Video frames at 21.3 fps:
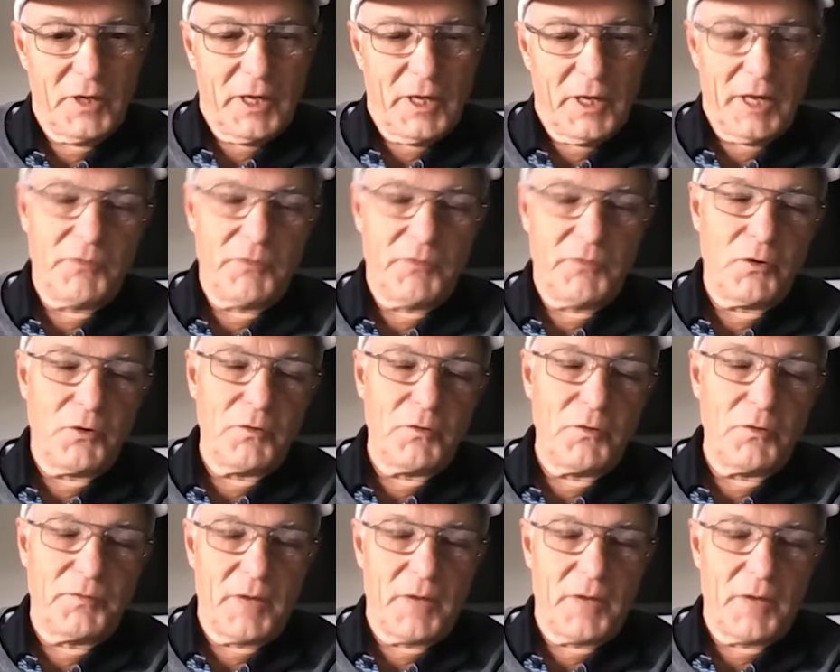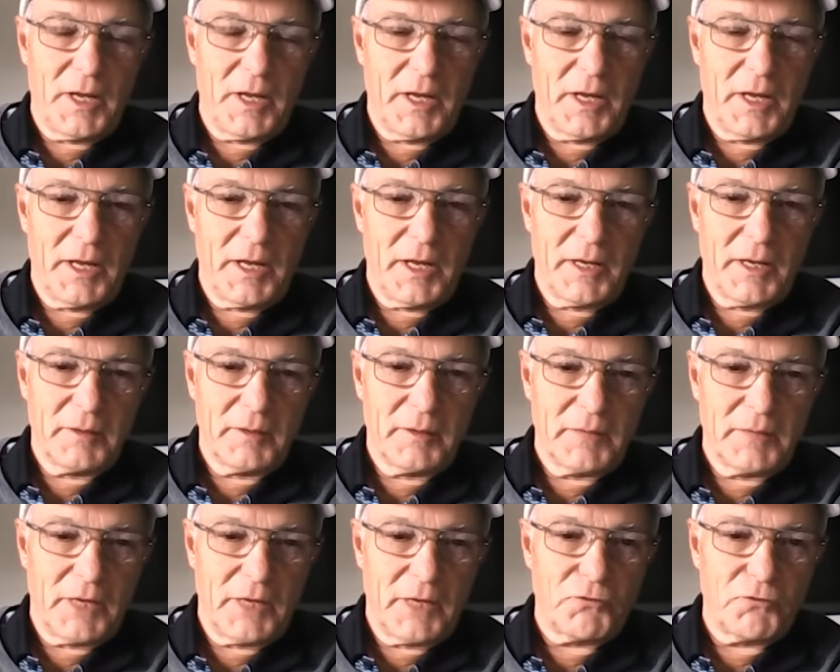if you've uh,
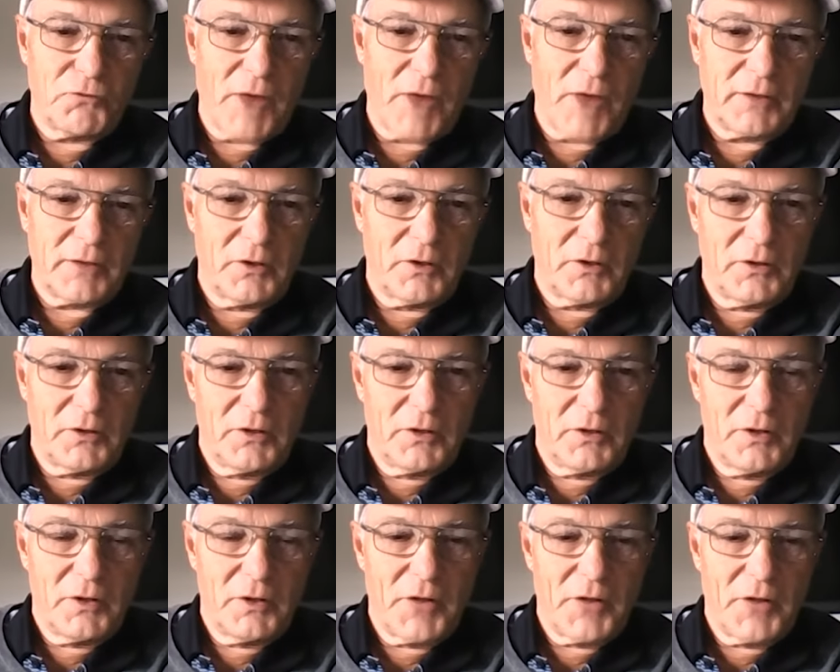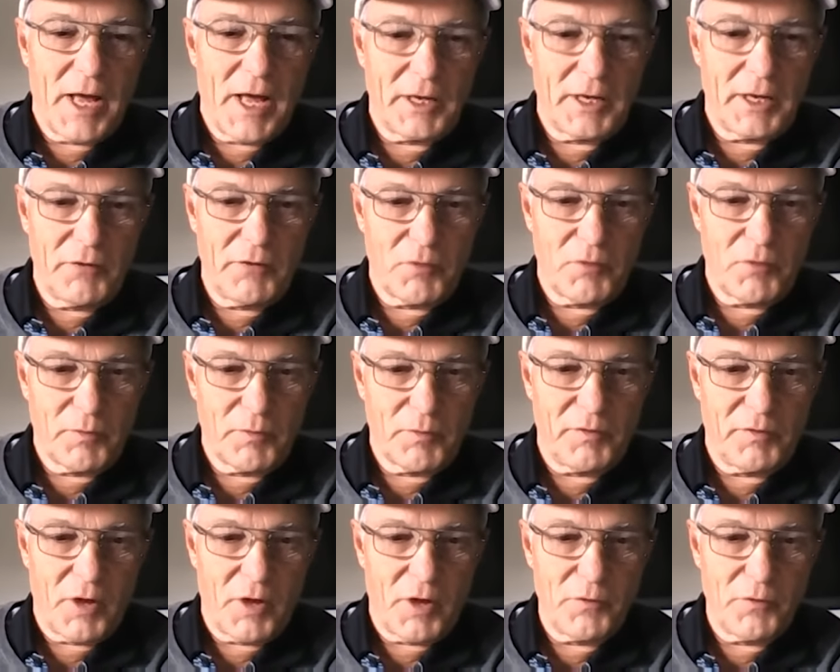extracted the honey from the
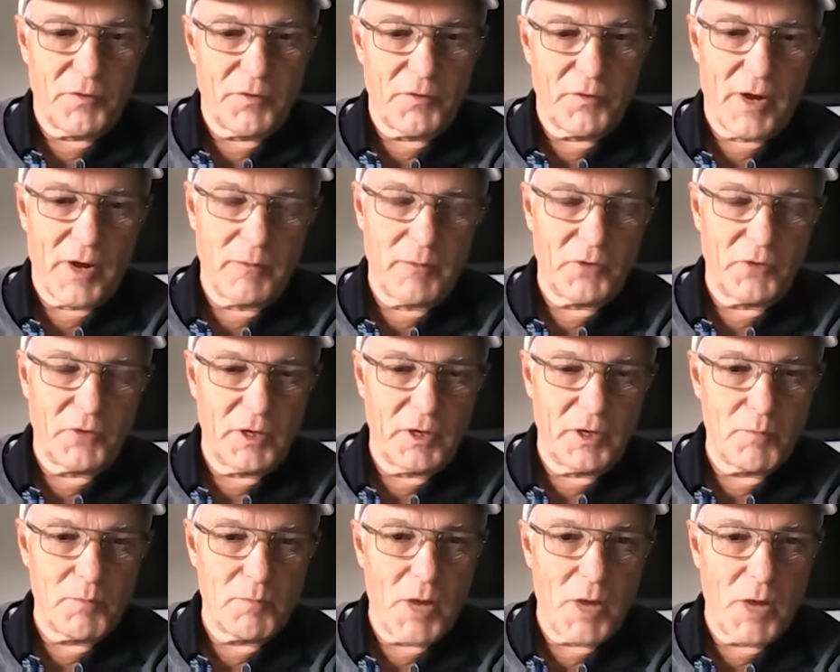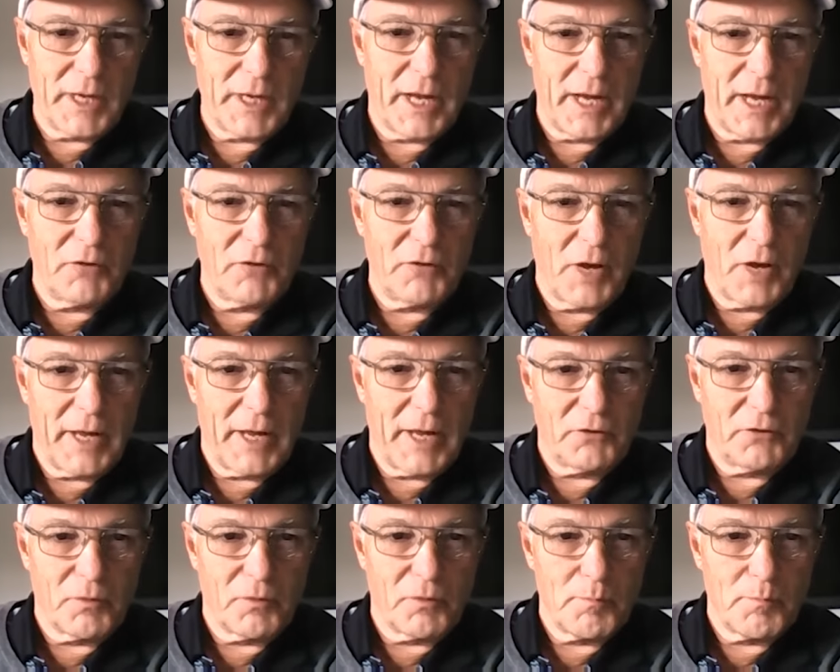flow frames, and in my case, I had
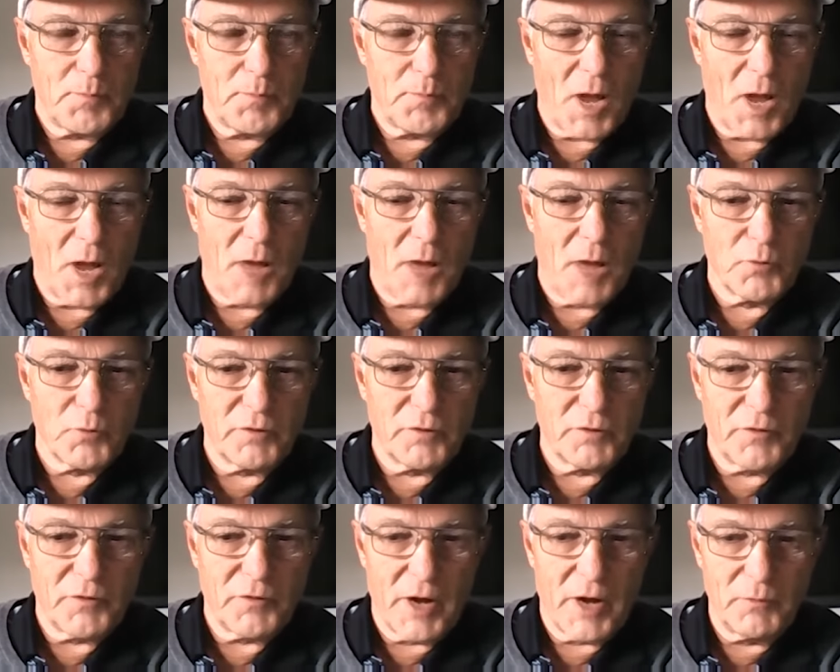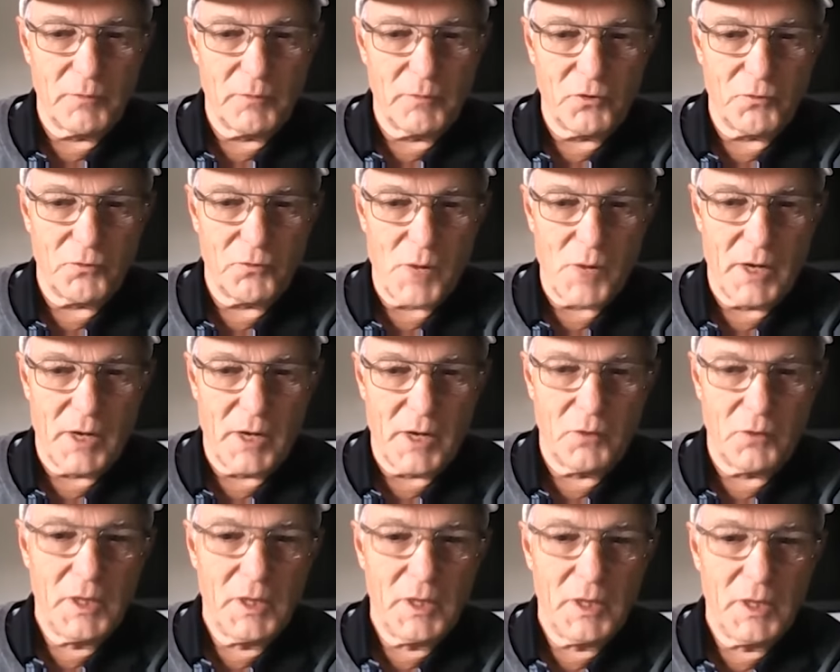some hybrid frames as
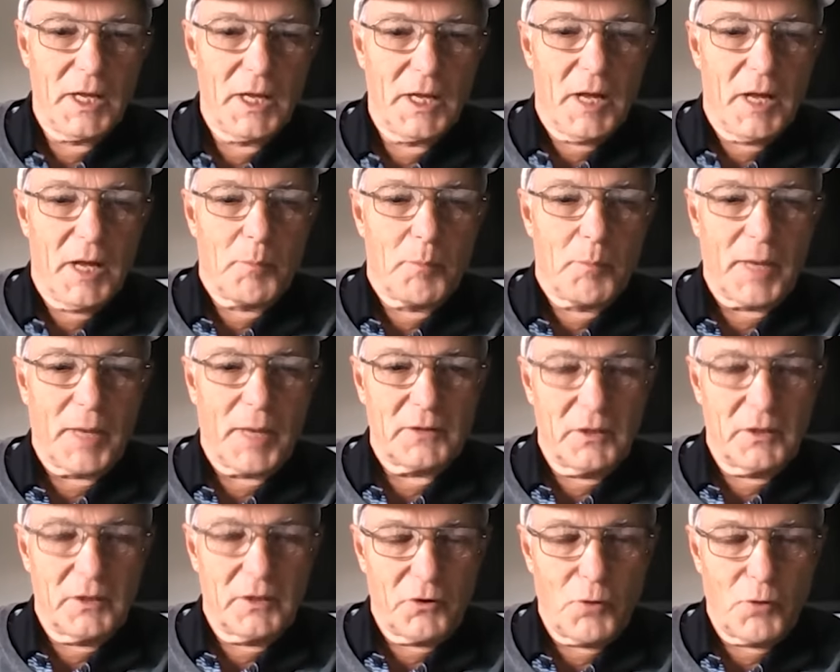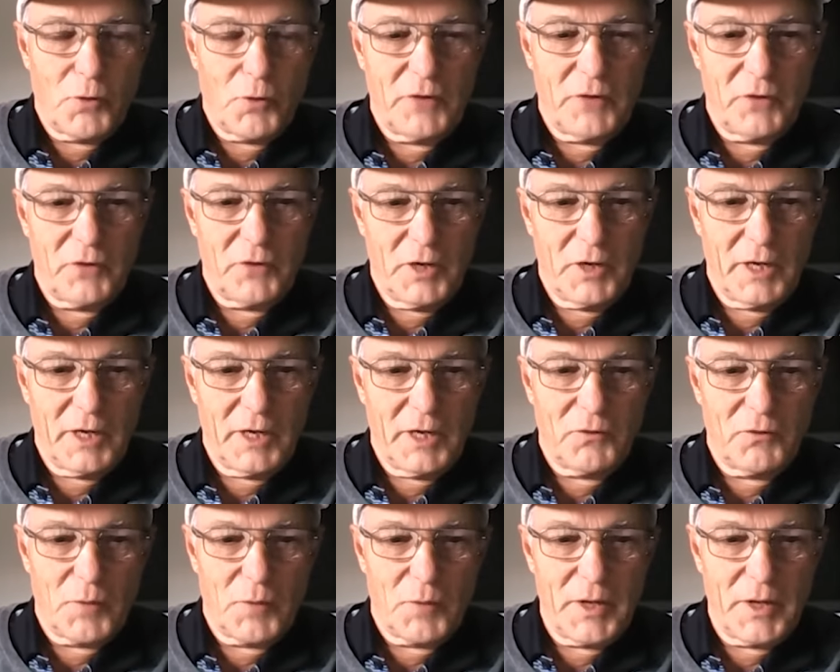well. But the question
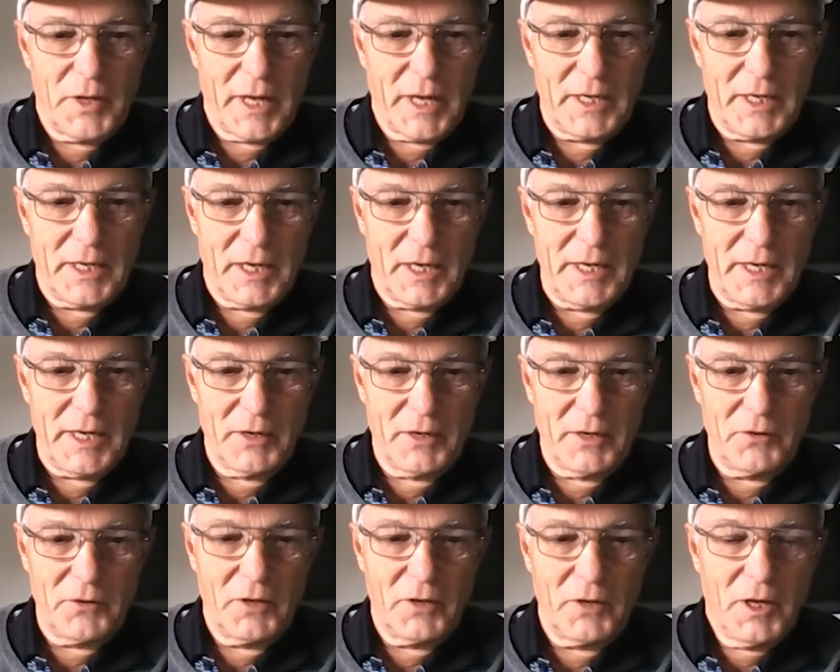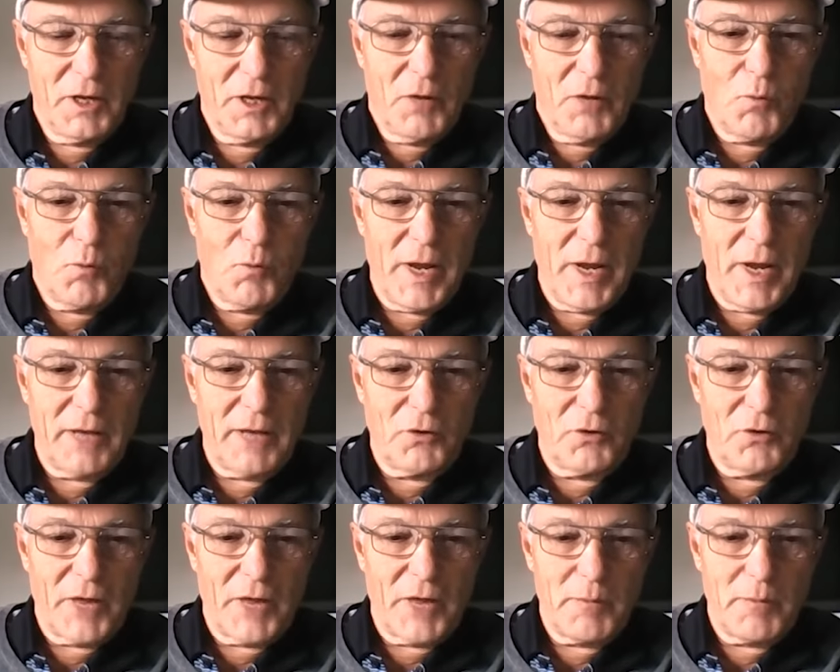is when they clean it, where
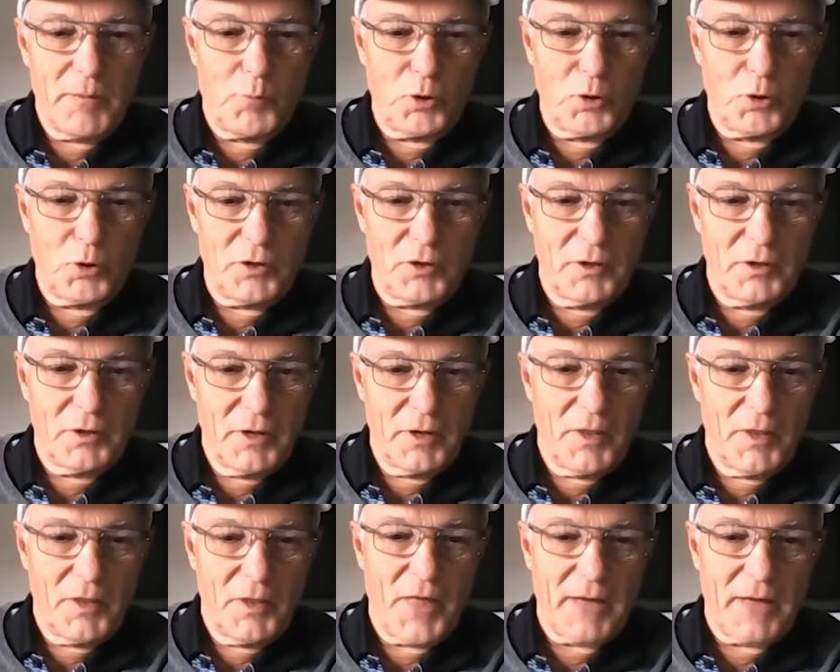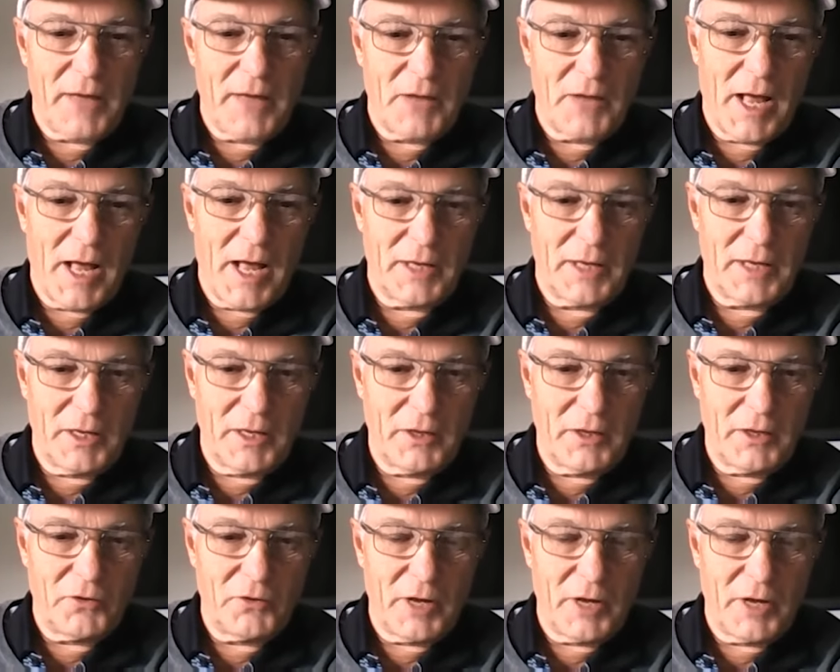do they put that honey
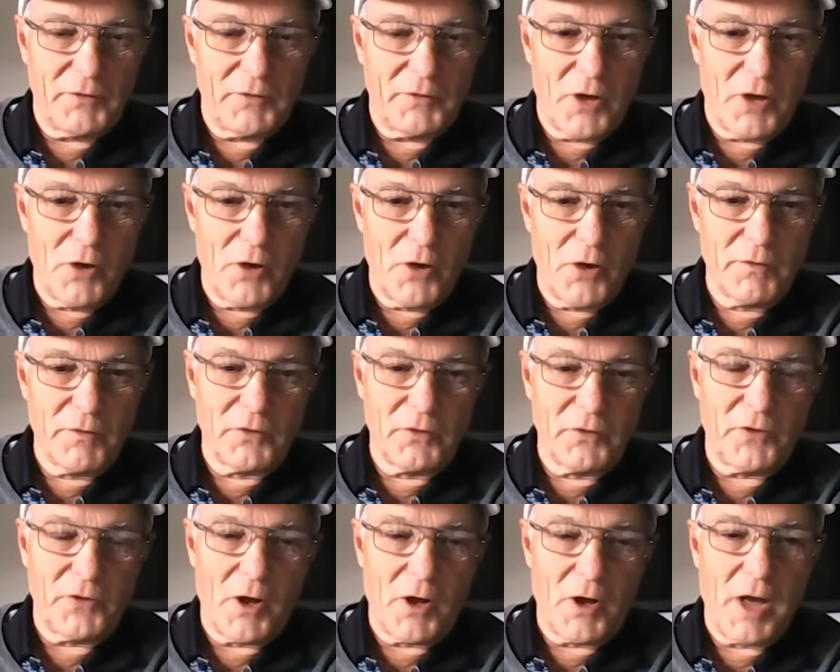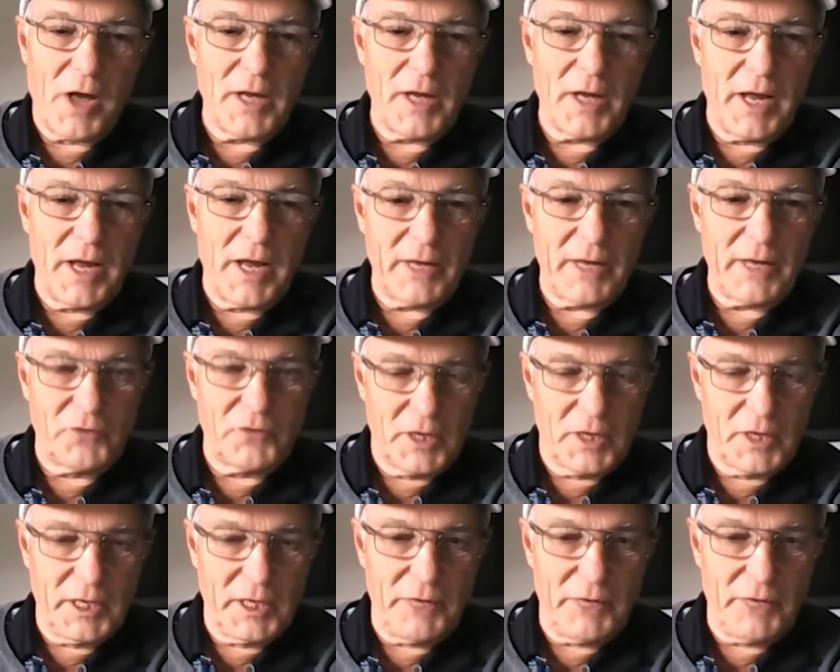that's left over? So I, I
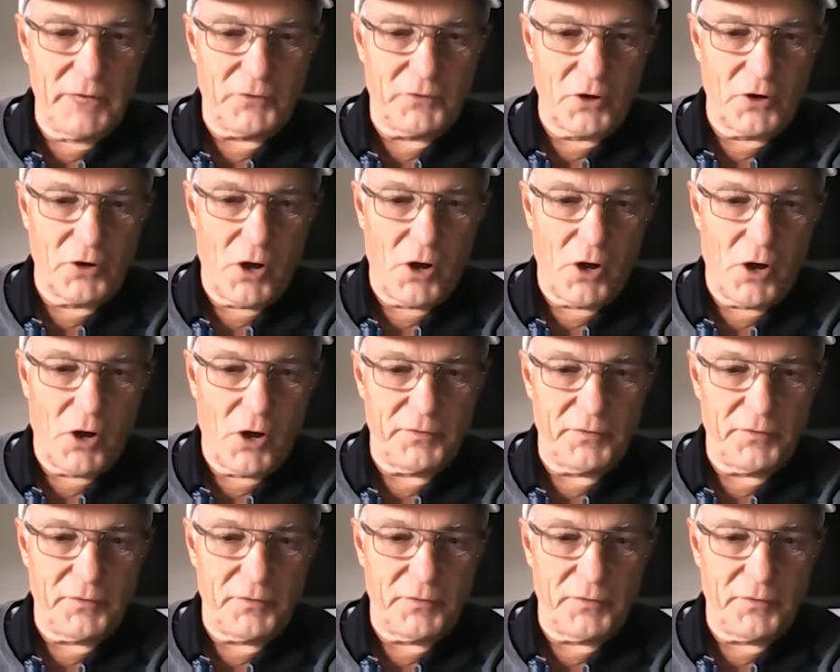actually lift it off